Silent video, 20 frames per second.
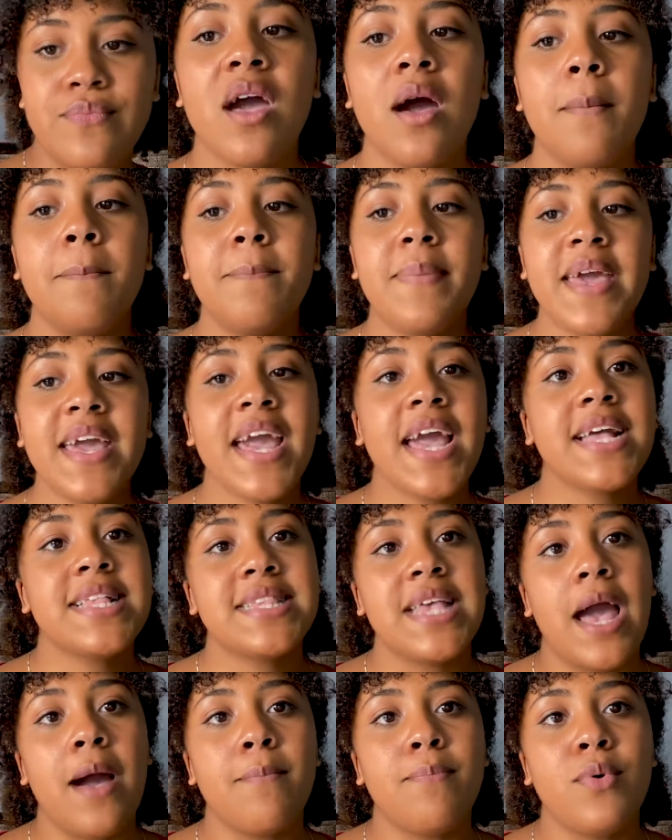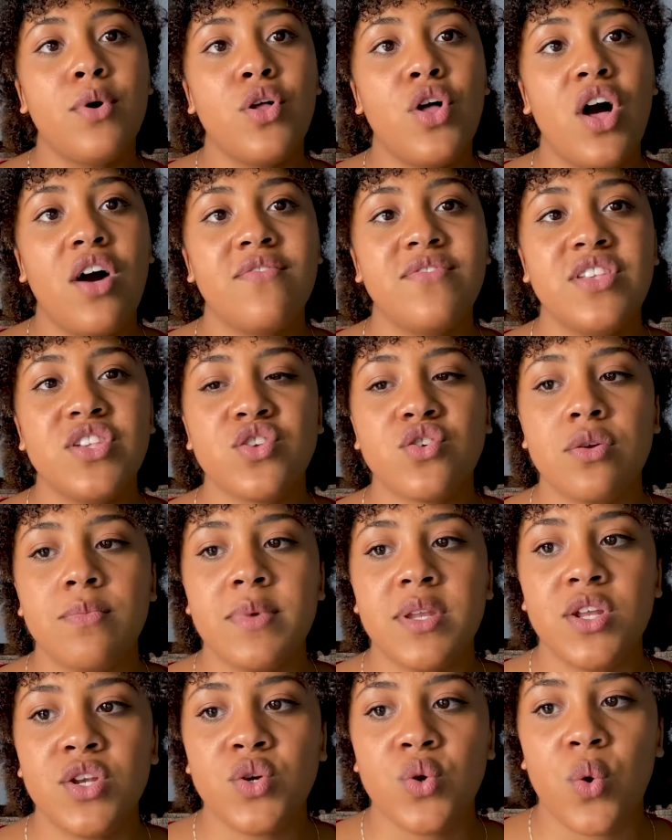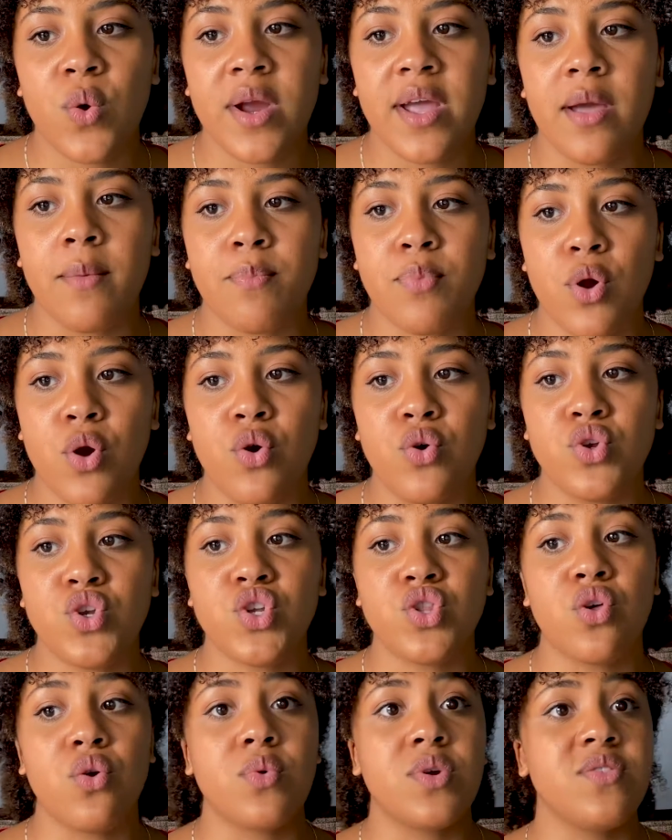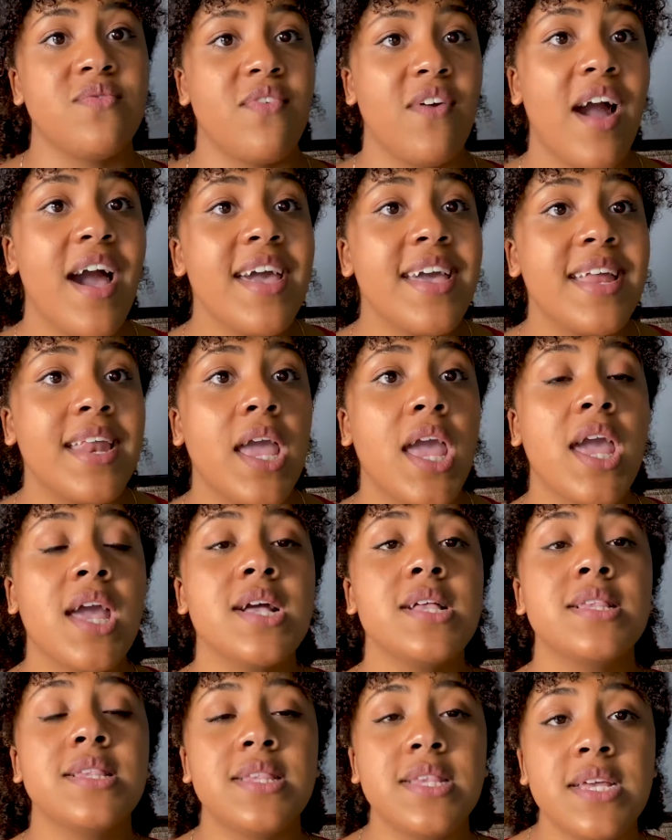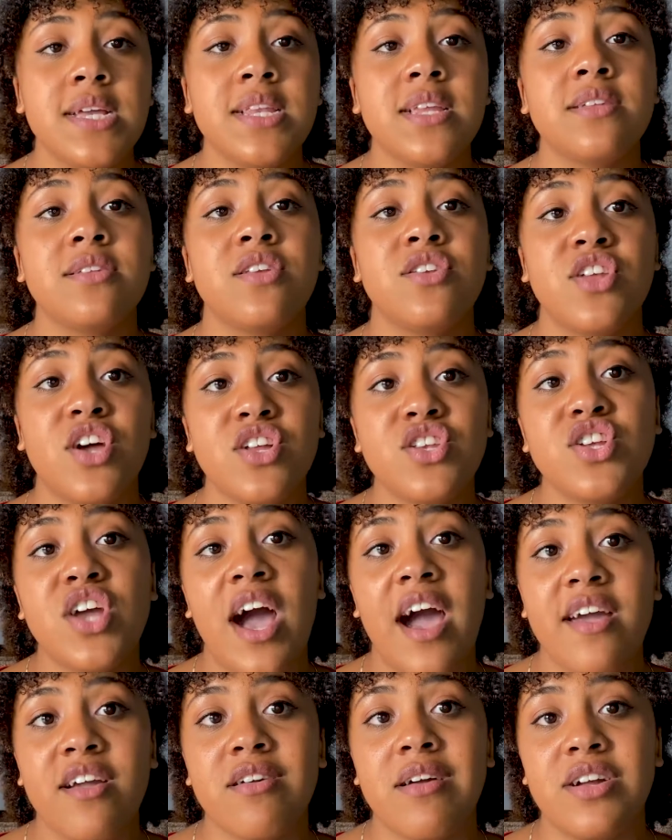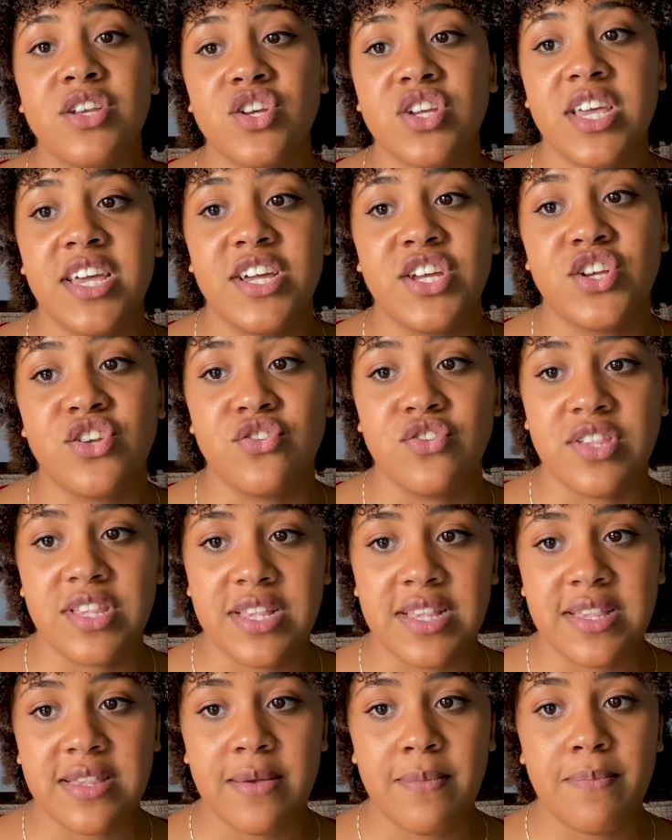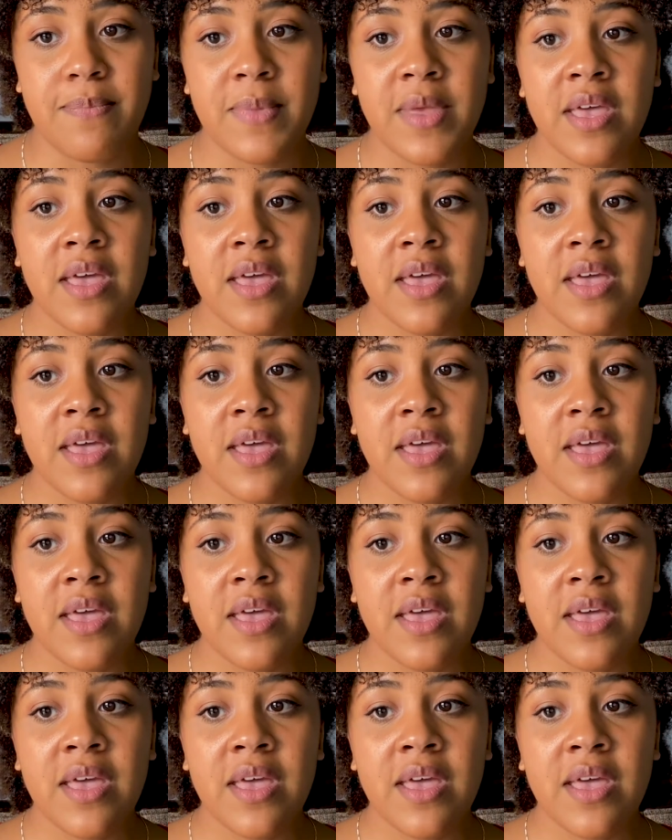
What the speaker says: A big example of discriminatory approach towards variety is seen in the Dutch higher educational system,